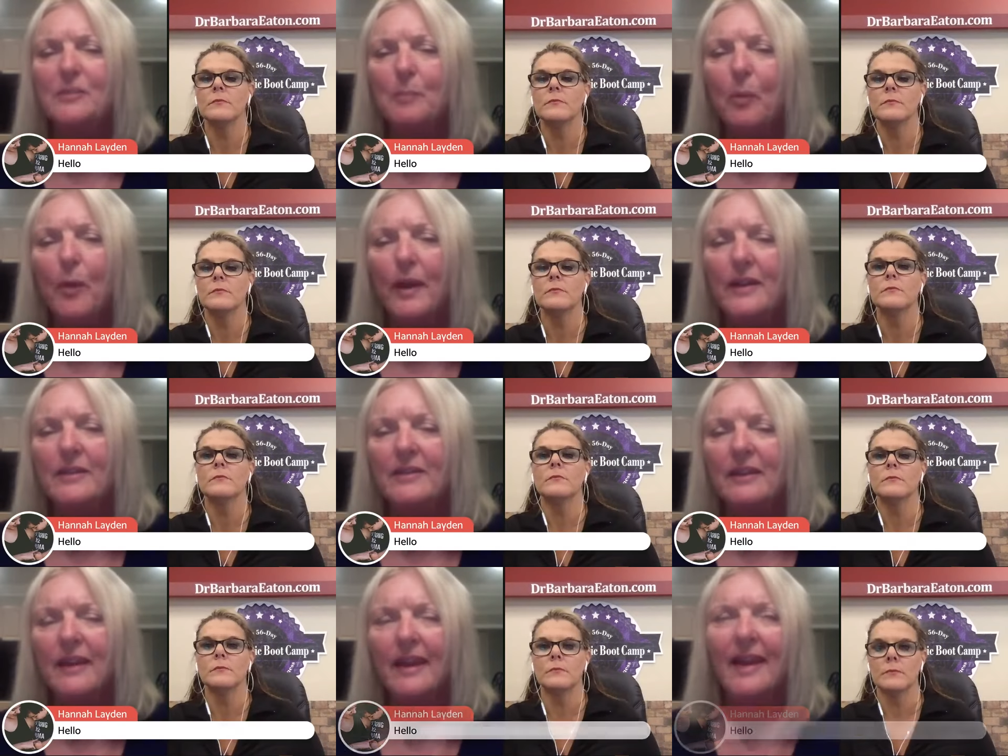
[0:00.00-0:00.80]
Speaker 1: point,
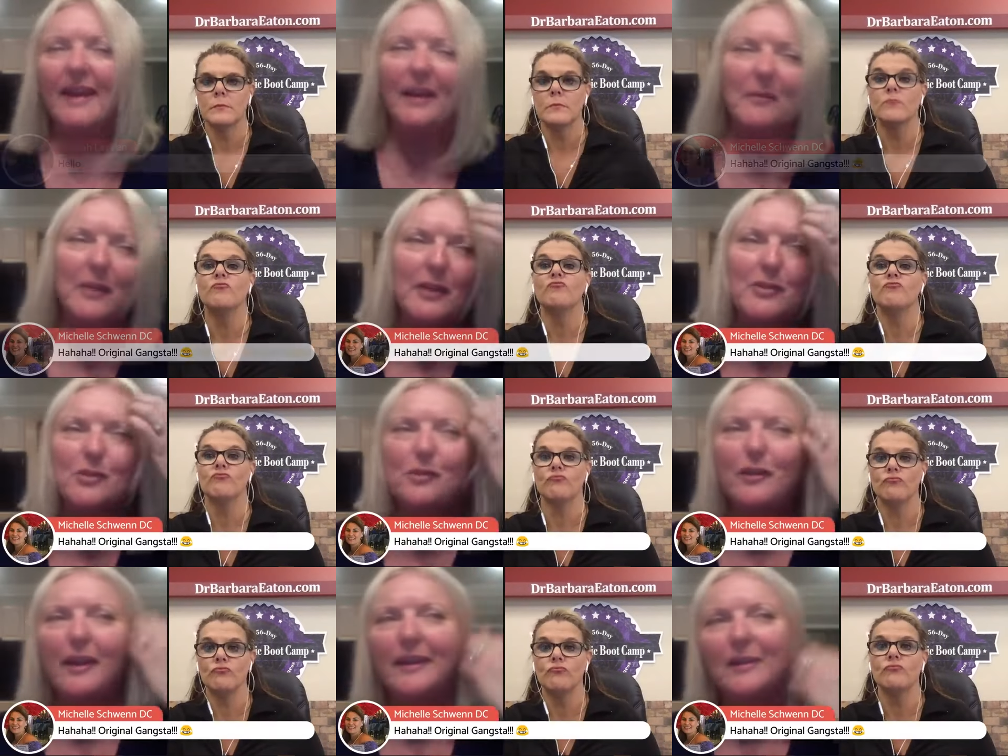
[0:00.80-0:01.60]
and I'm not
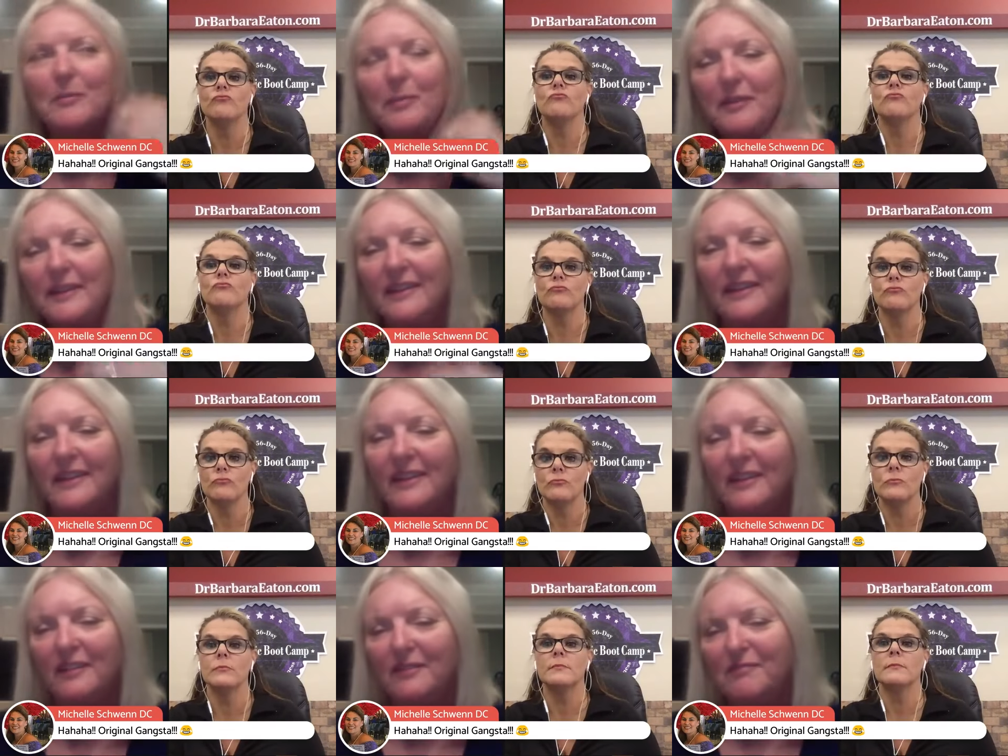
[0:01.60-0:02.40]
sure I
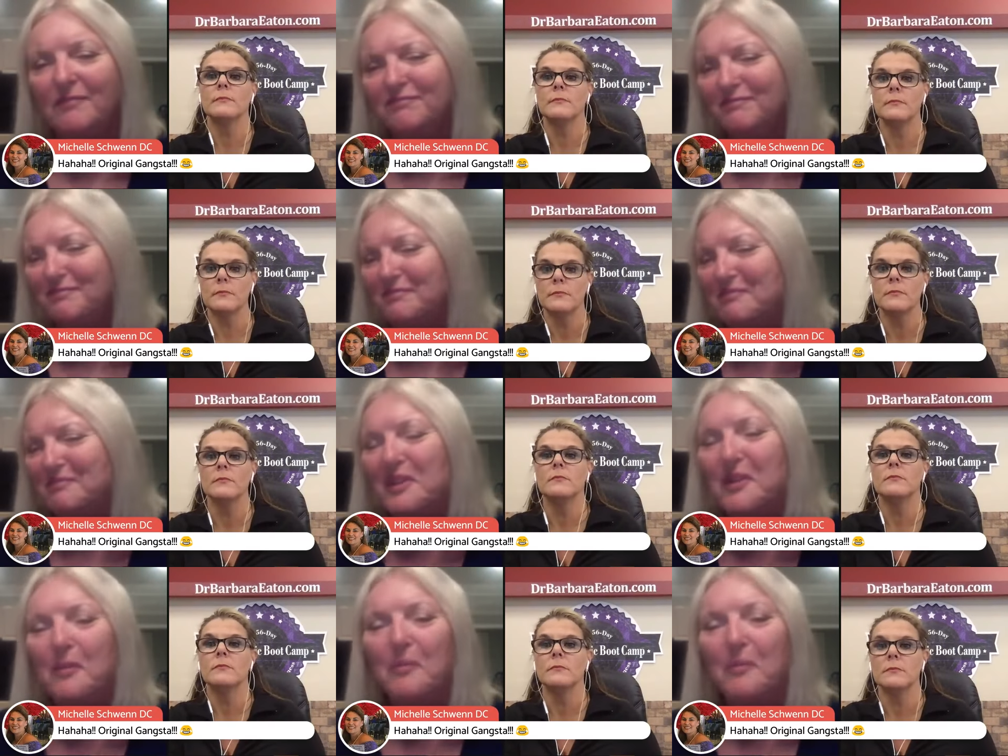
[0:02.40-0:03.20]
completely, you
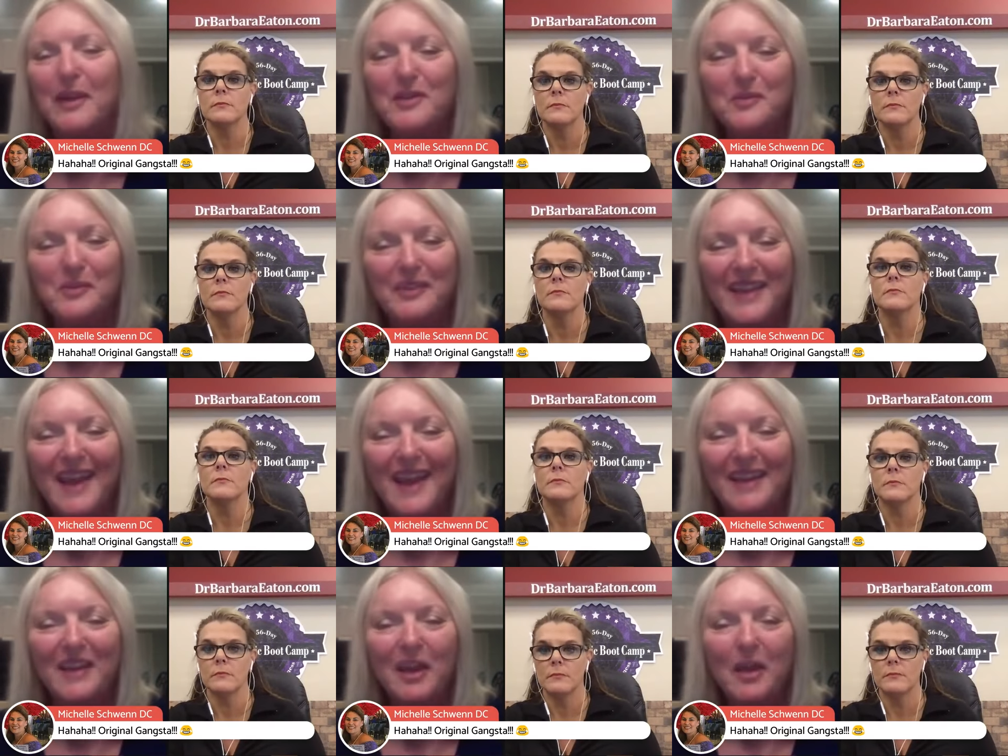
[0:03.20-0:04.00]
know, mesh with
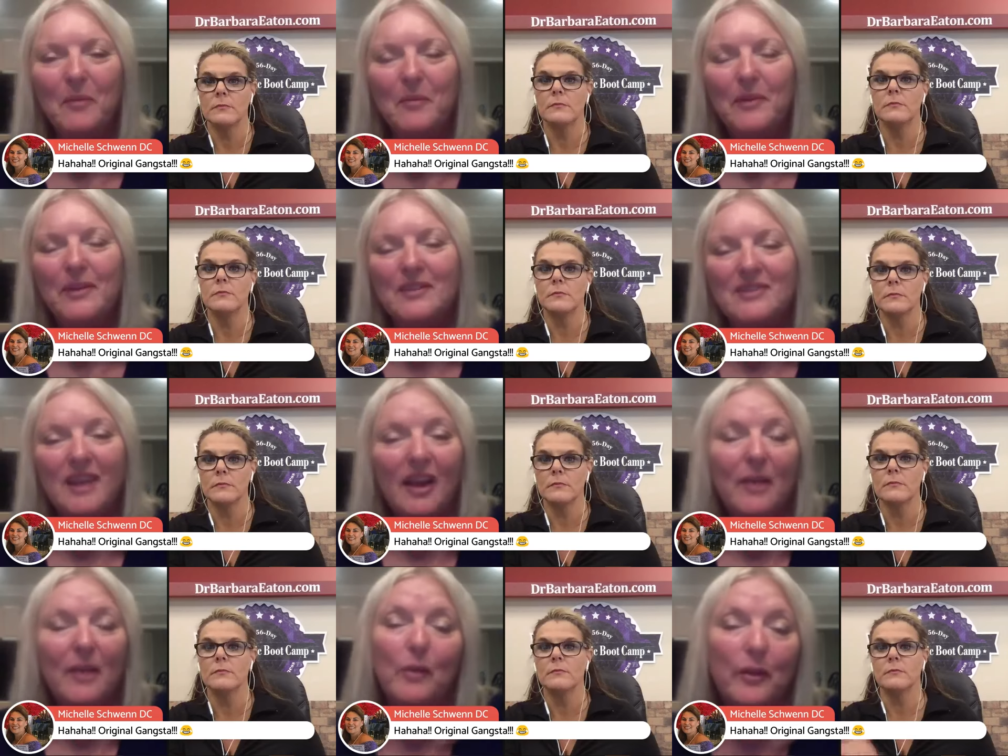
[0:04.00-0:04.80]
that because
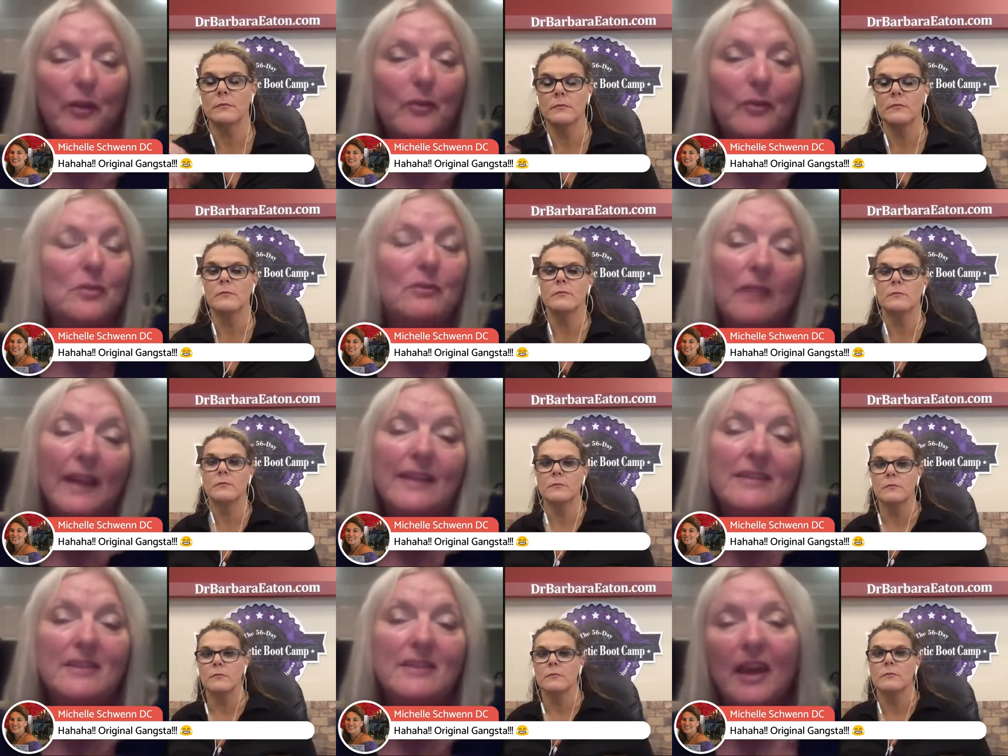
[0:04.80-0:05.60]
I'm one of those who
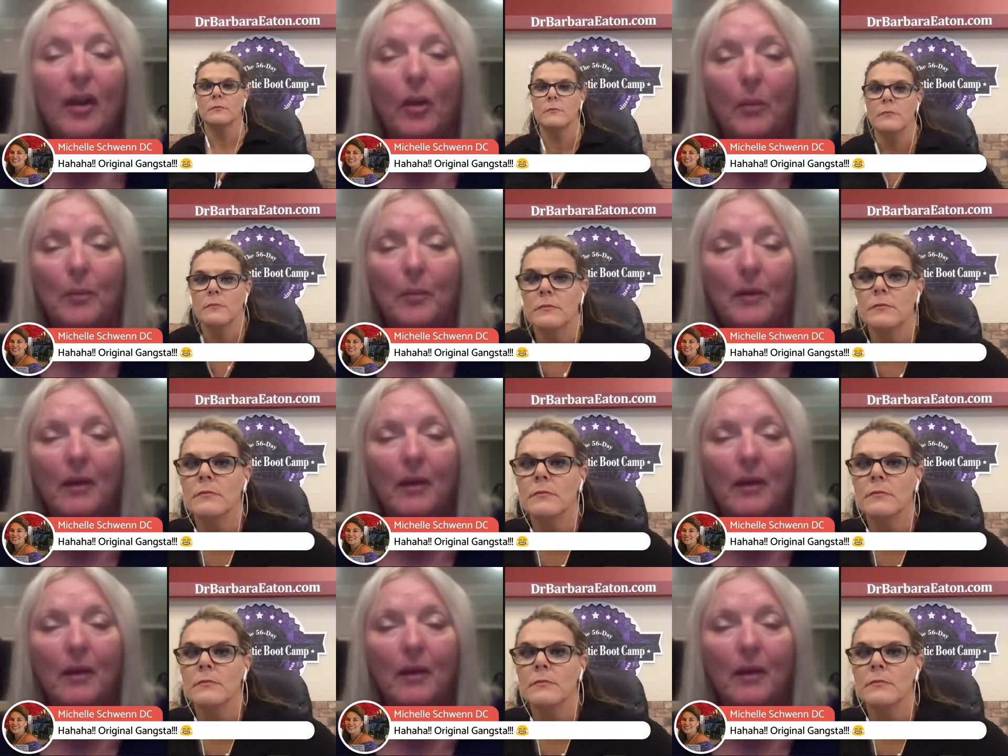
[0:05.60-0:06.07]
likes to help.